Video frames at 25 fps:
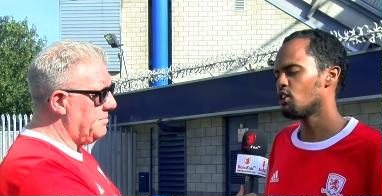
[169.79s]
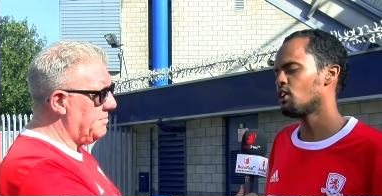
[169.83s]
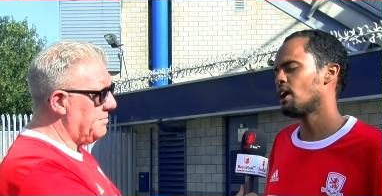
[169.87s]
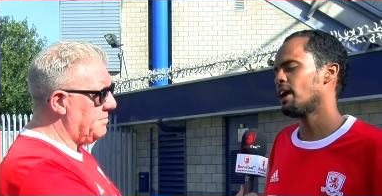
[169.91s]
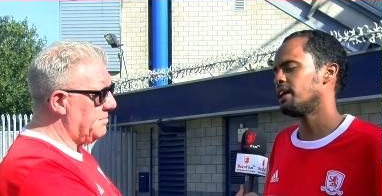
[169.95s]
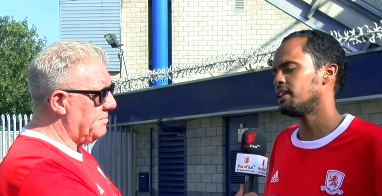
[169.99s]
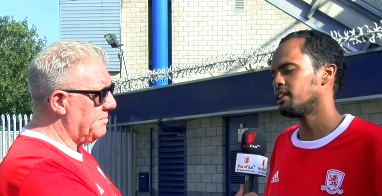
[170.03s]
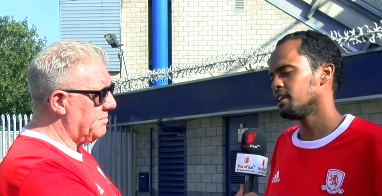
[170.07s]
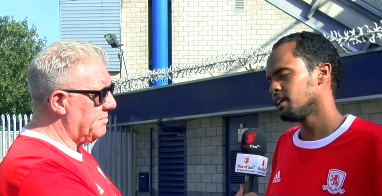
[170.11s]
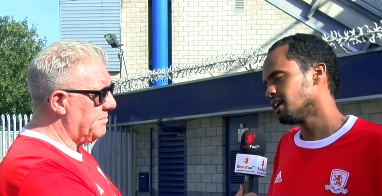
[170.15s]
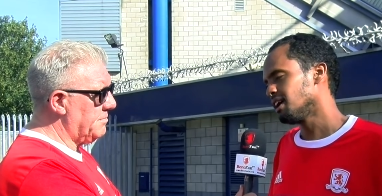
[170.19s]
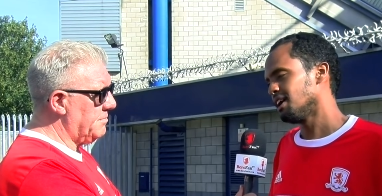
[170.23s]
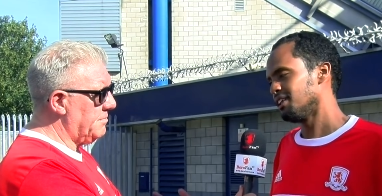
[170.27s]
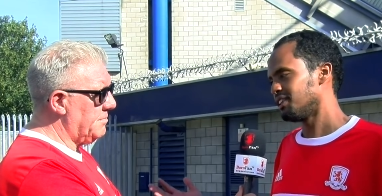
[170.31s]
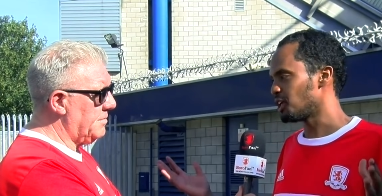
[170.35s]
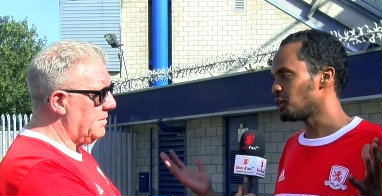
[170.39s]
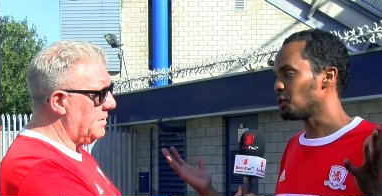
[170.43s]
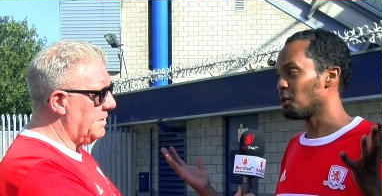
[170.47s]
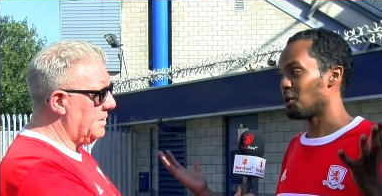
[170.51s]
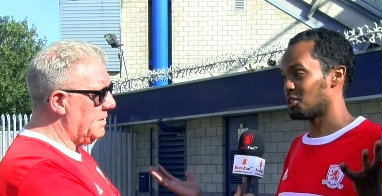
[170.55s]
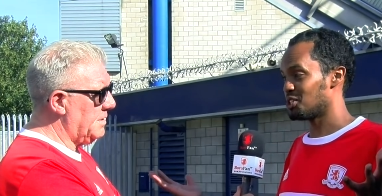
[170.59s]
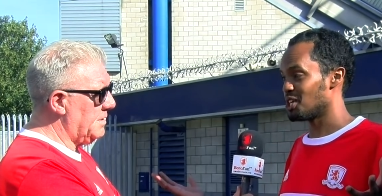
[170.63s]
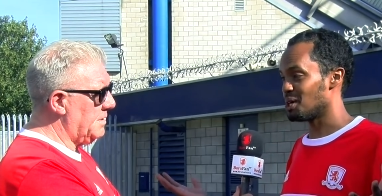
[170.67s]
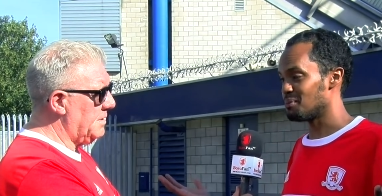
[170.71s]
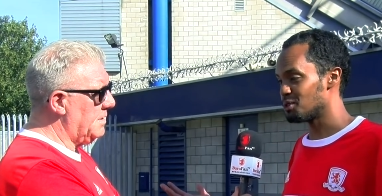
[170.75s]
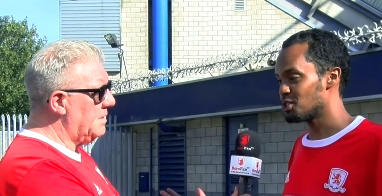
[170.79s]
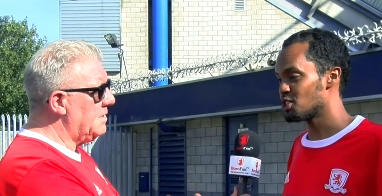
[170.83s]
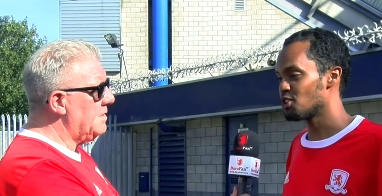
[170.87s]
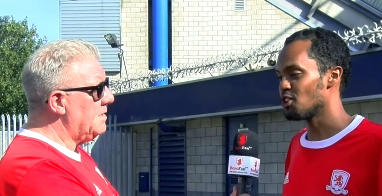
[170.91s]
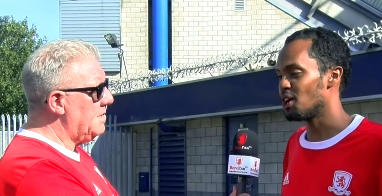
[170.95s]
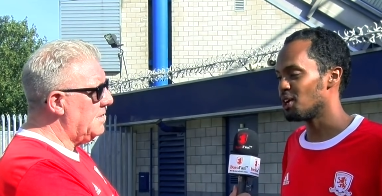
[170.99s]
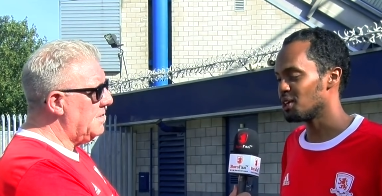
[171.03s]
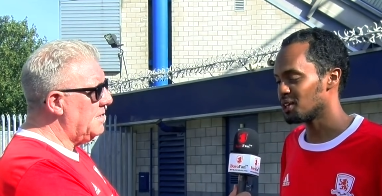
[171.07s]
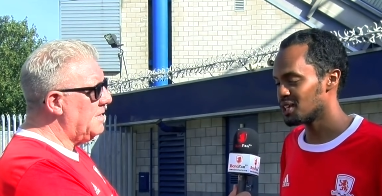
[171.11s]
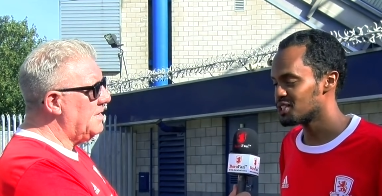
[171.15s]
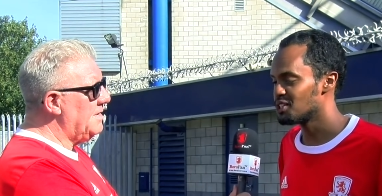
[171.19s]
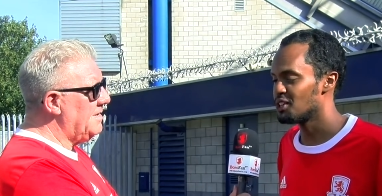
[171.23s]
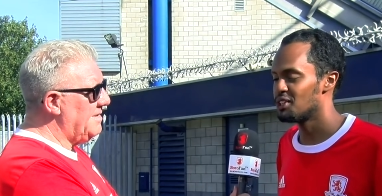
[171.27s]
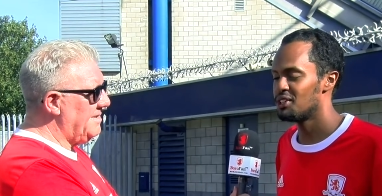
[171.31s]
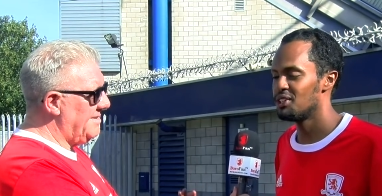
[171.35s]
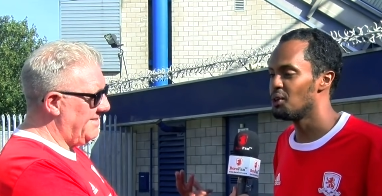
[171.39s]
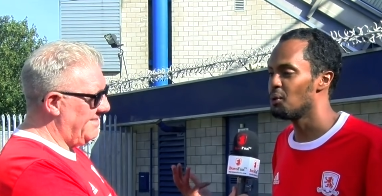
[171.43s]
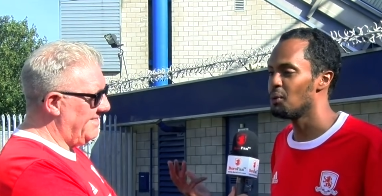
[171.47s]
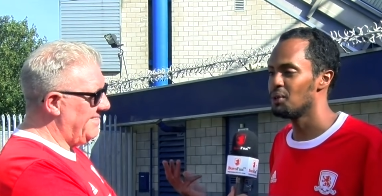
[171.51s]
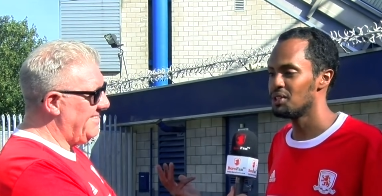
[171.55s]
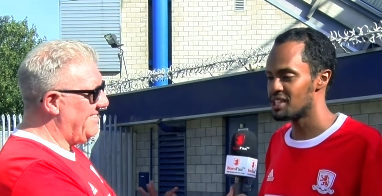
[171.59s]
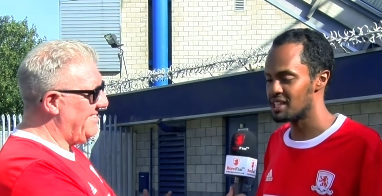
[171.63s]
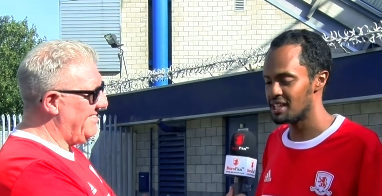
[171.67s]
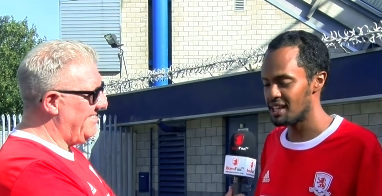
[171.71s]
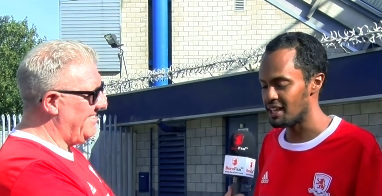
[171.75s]
Speaker 1: Okay, they're not Adama Traore because
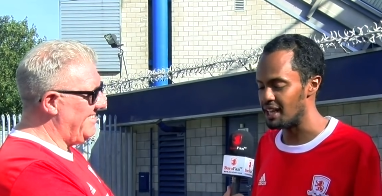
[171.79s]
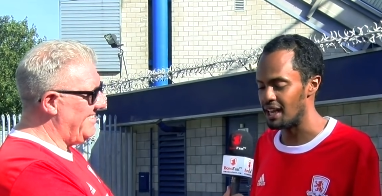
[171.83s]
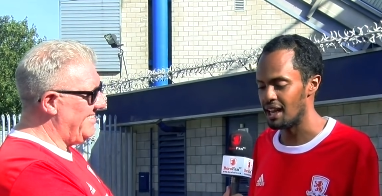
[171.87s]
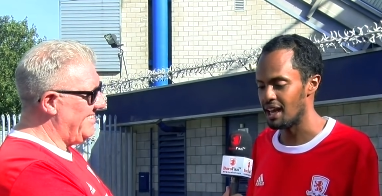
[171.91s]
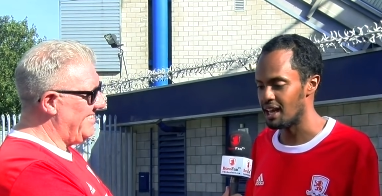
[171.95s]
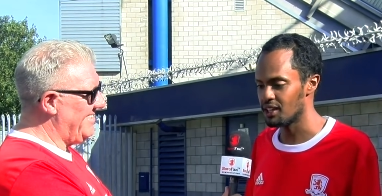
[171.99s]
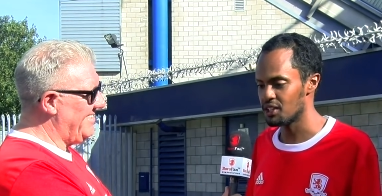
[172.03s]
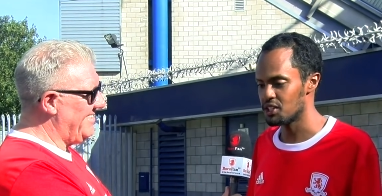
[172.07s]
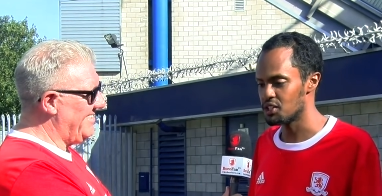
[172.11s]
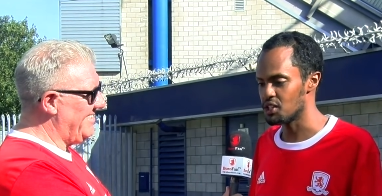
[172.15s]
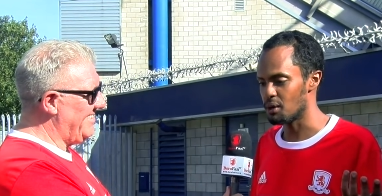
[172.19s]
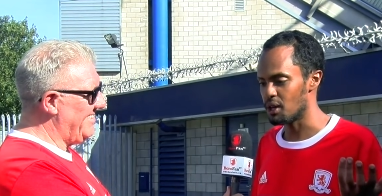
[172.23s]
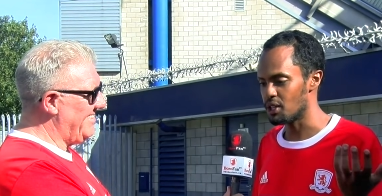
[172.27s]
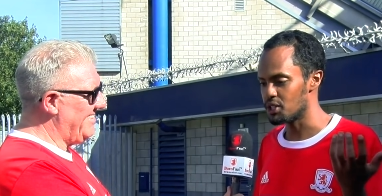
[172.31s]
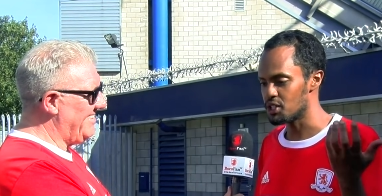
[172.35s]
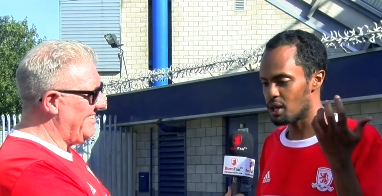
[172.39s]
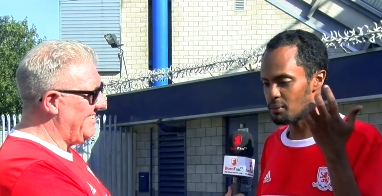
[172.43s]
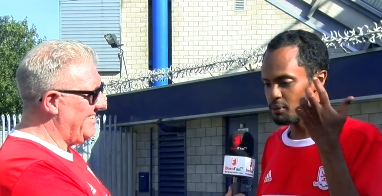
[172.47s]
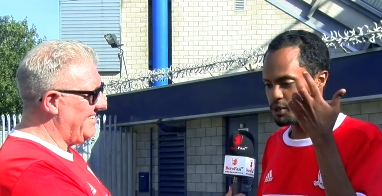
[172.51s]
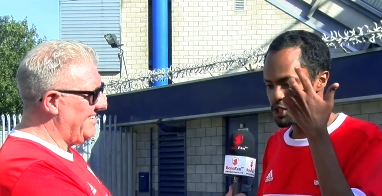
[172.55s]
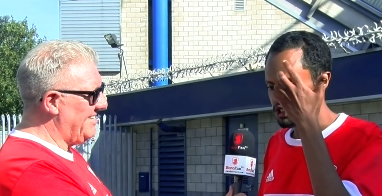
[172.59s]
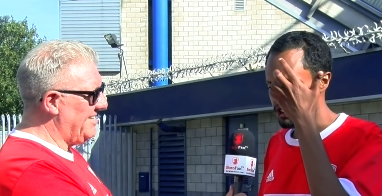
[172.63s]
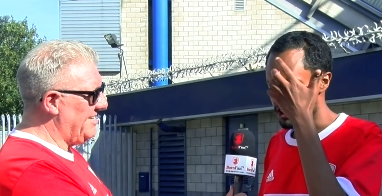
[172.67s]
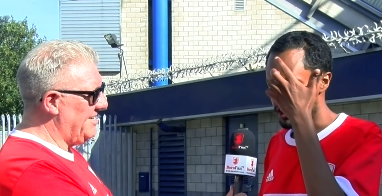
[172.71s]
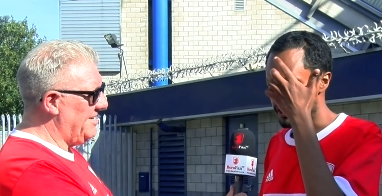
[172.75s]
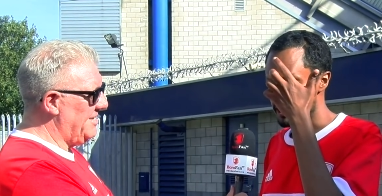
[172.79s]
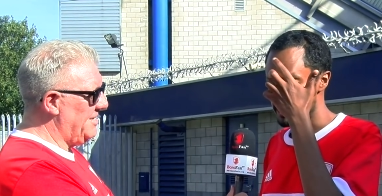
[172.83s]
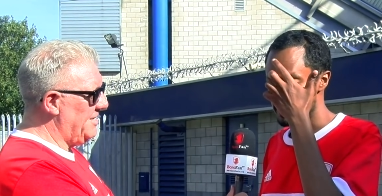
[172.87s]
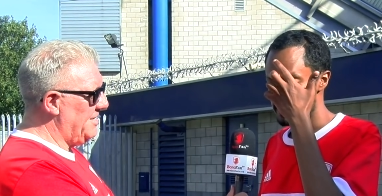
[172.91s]
no one likes Adama Traore.